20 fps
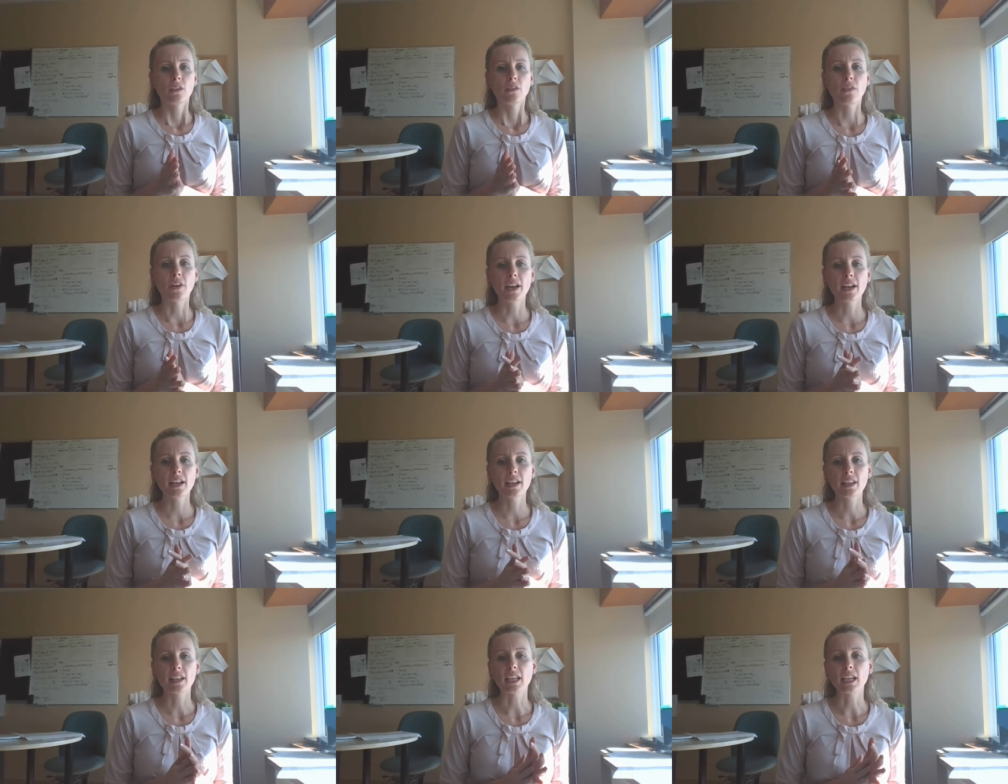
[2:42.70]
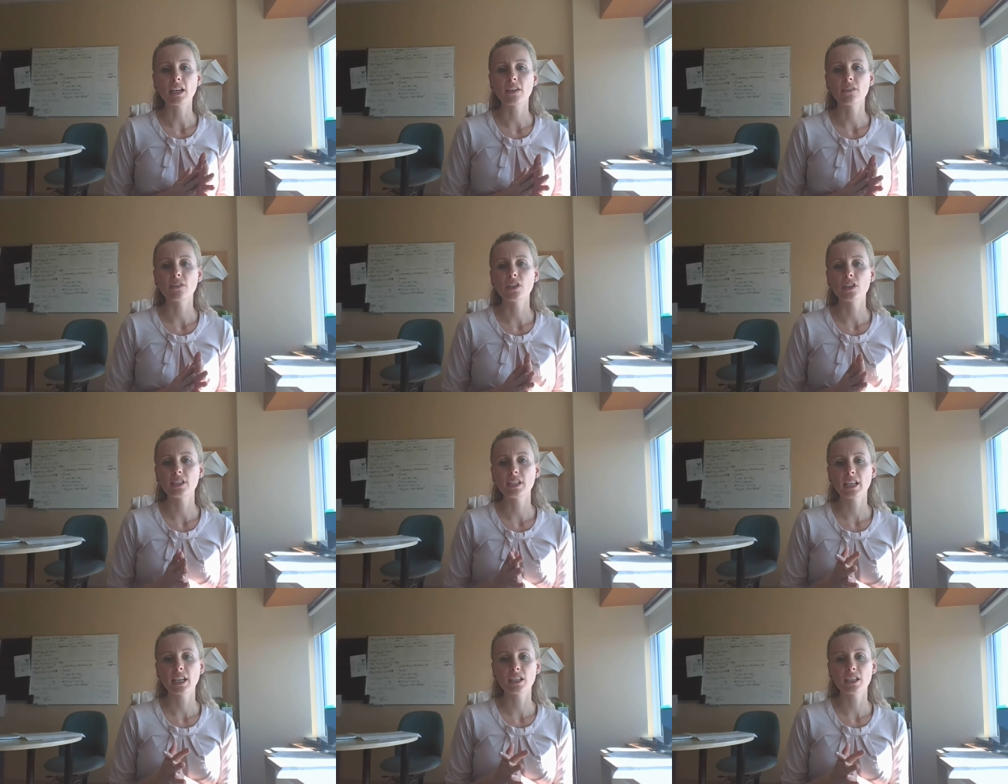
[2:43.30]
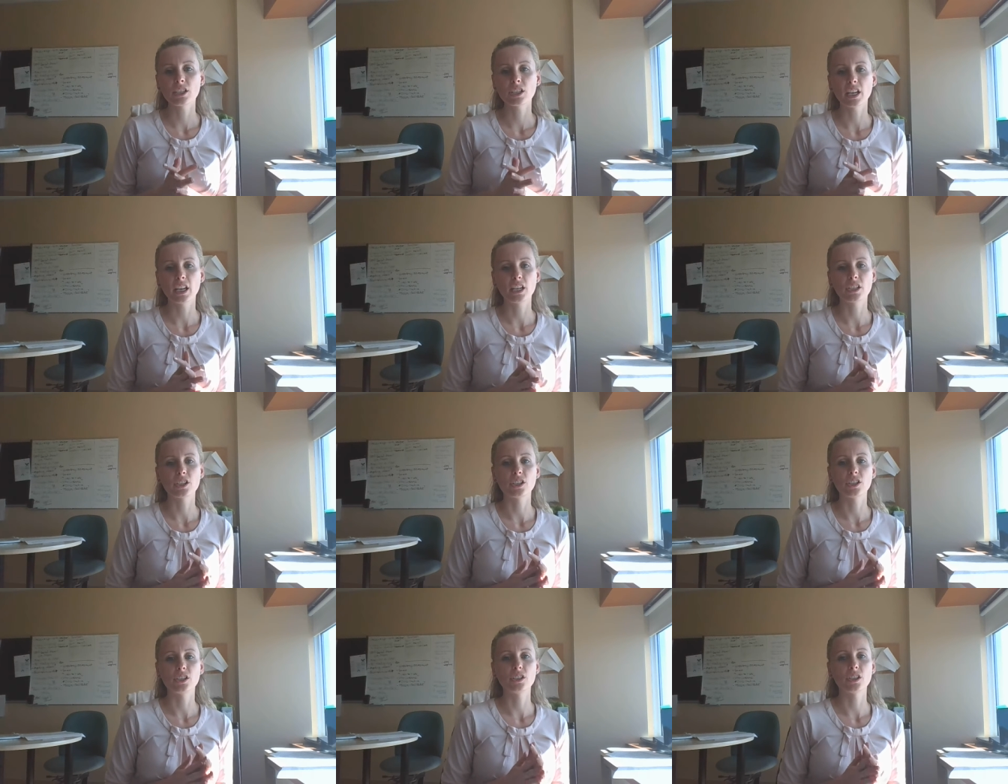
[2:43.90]
Finally, if nursing
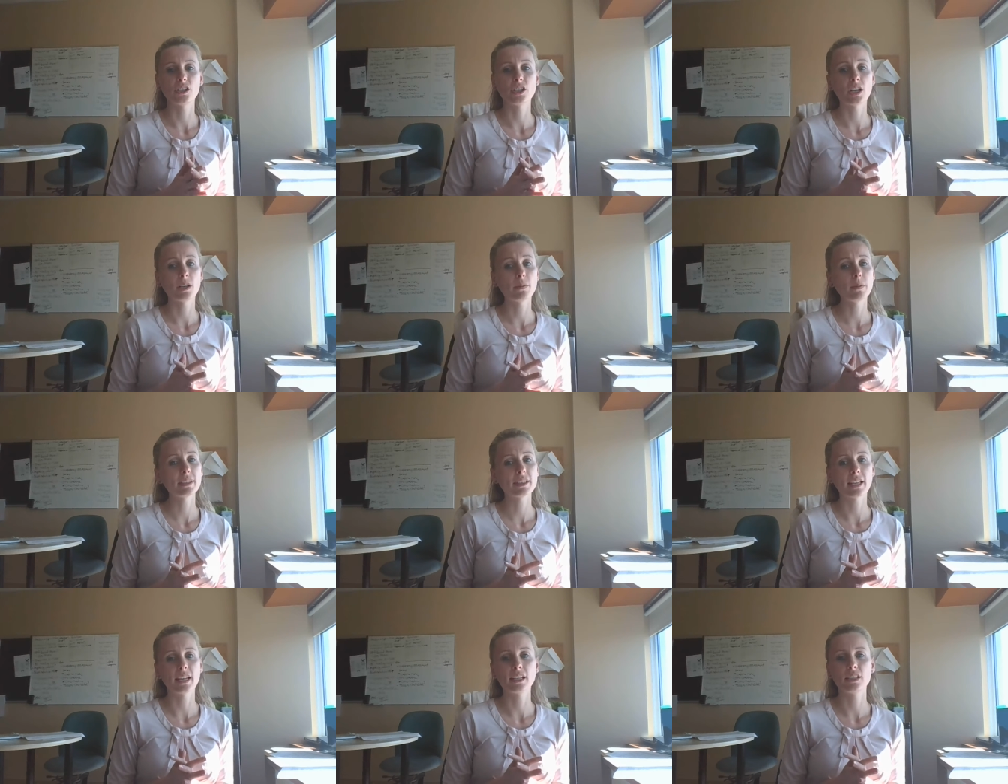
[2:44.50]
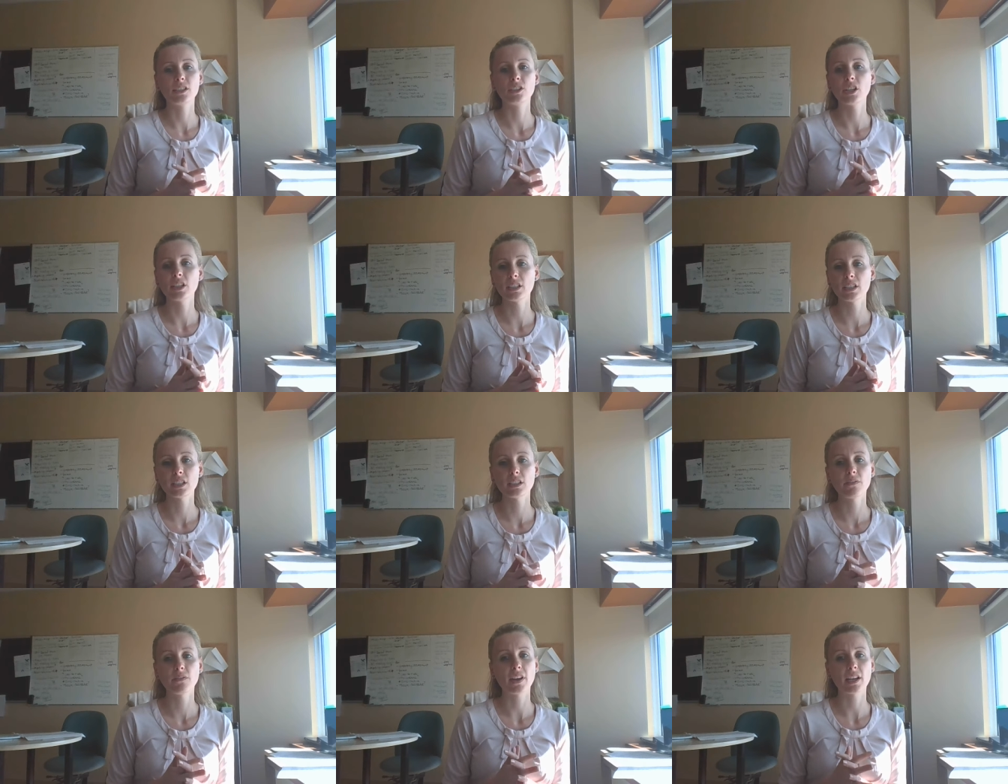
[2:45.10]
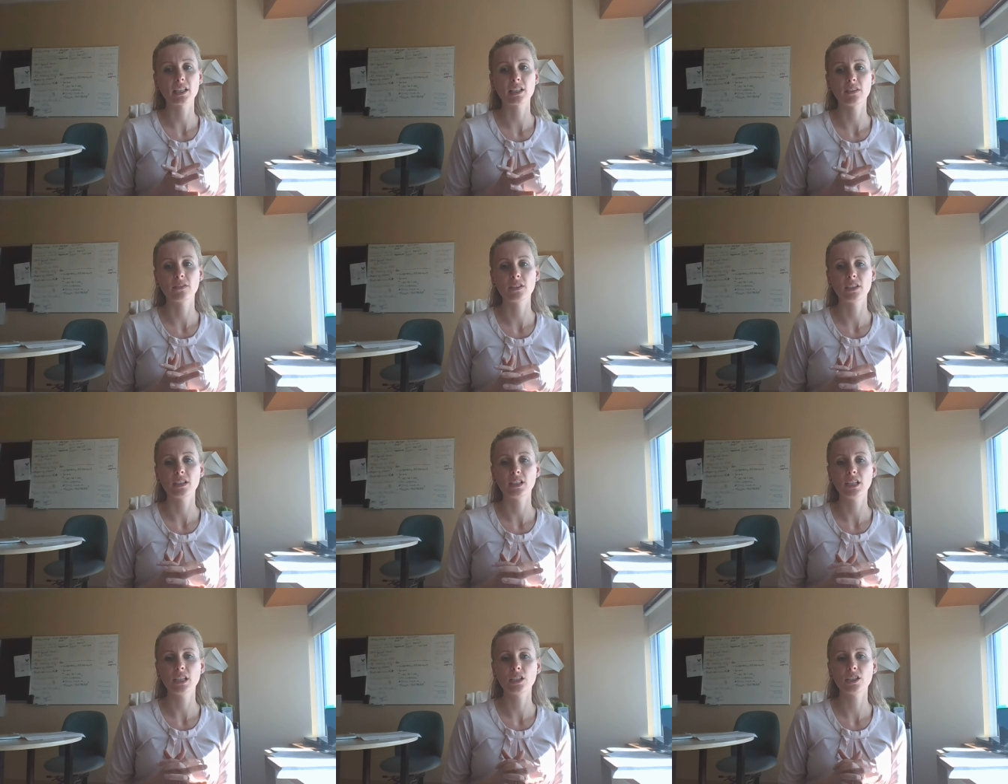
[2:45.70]
education determines that it's just as effective
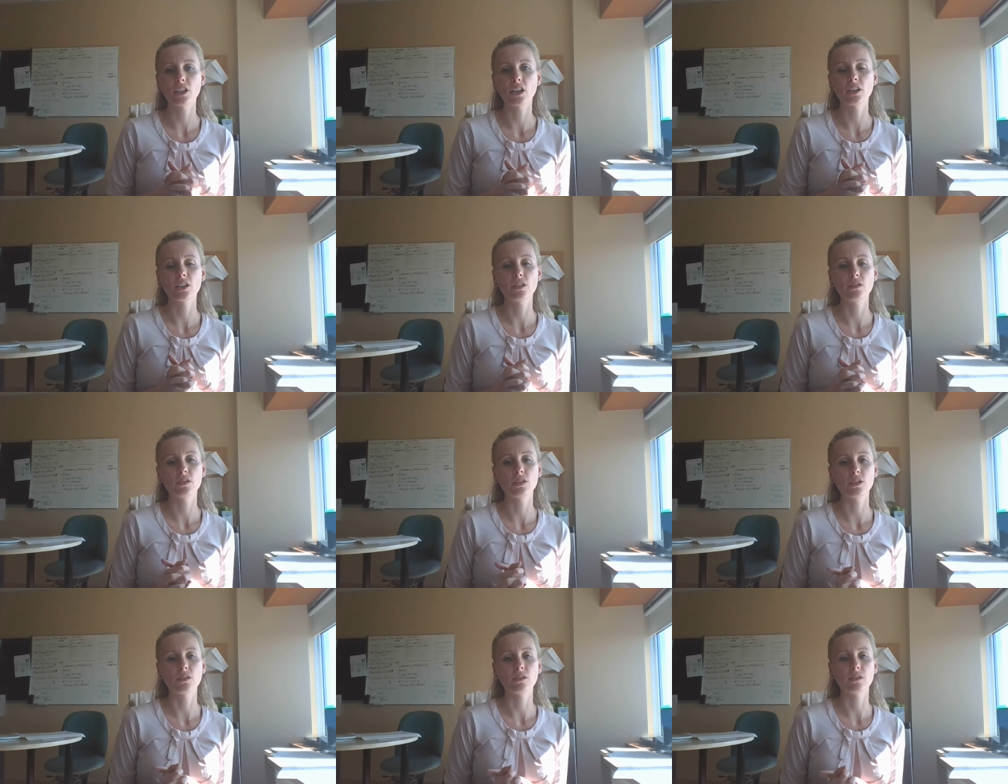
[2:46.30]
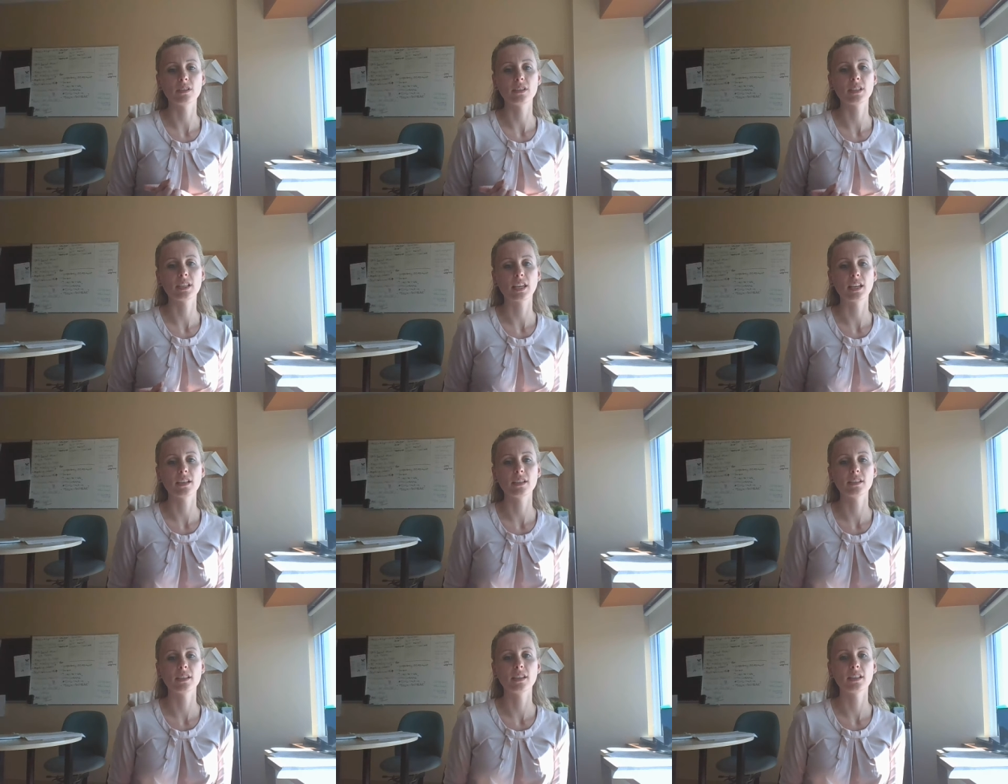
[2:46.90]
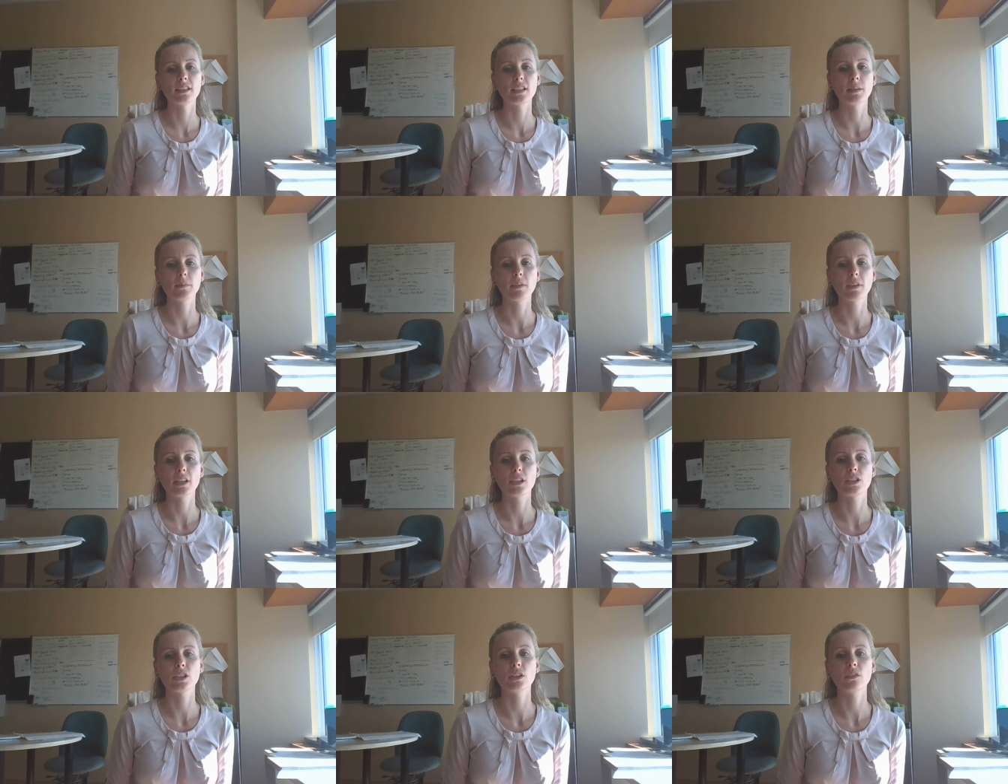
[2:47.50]
to teach our new students skills in the
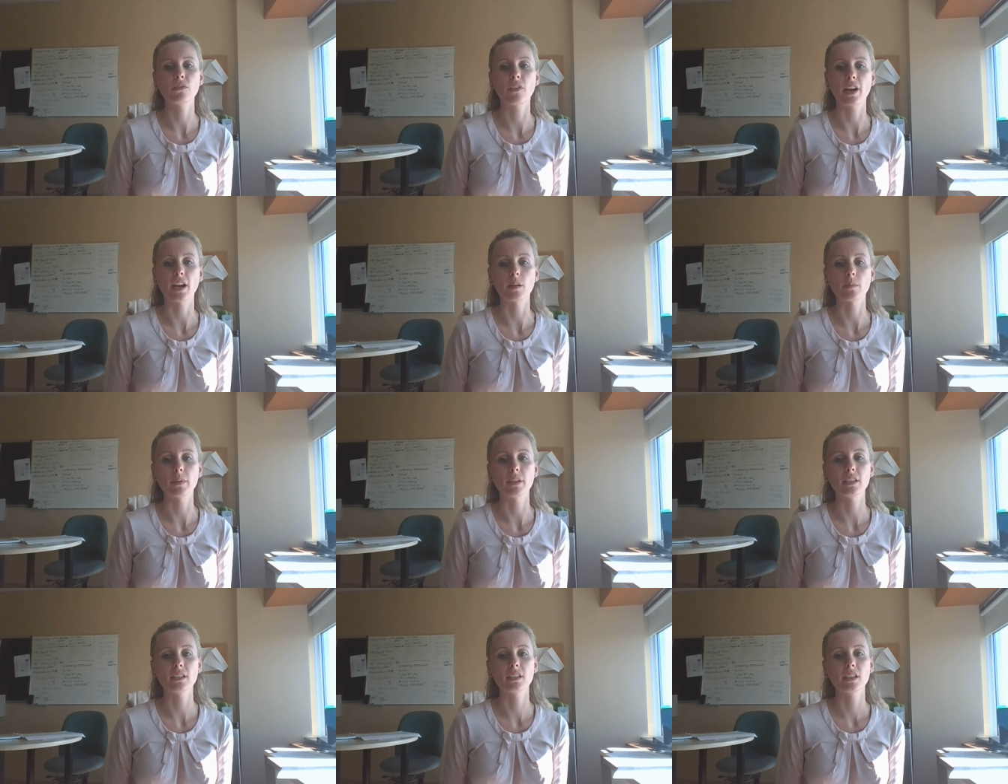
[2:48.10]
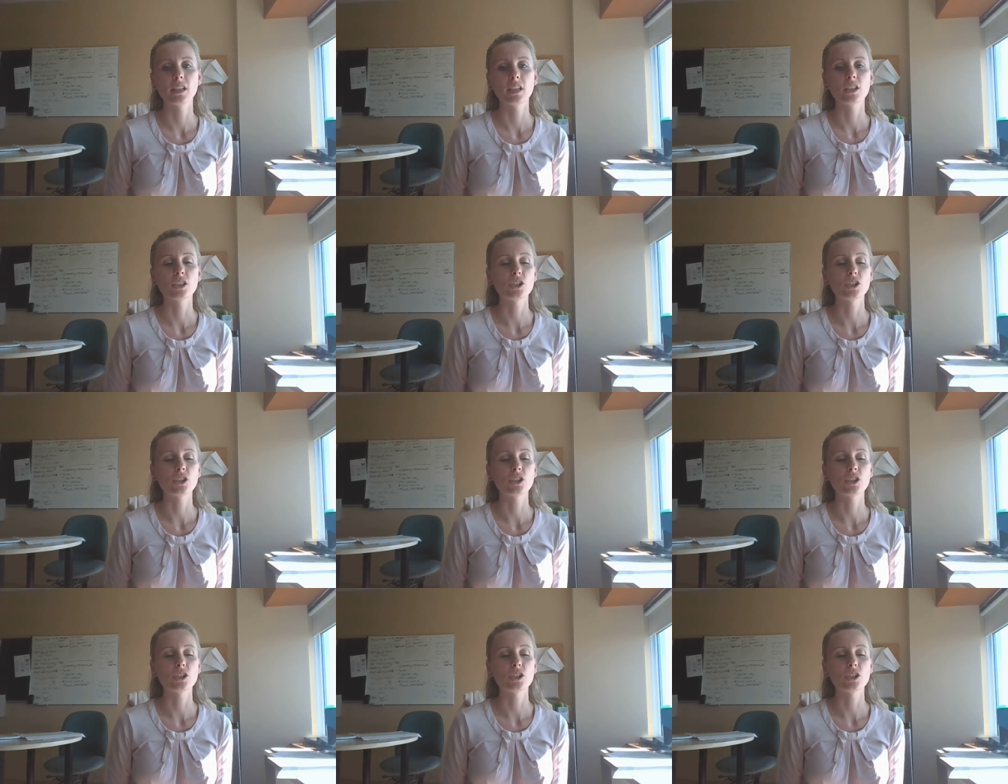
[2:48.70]
simulation environment,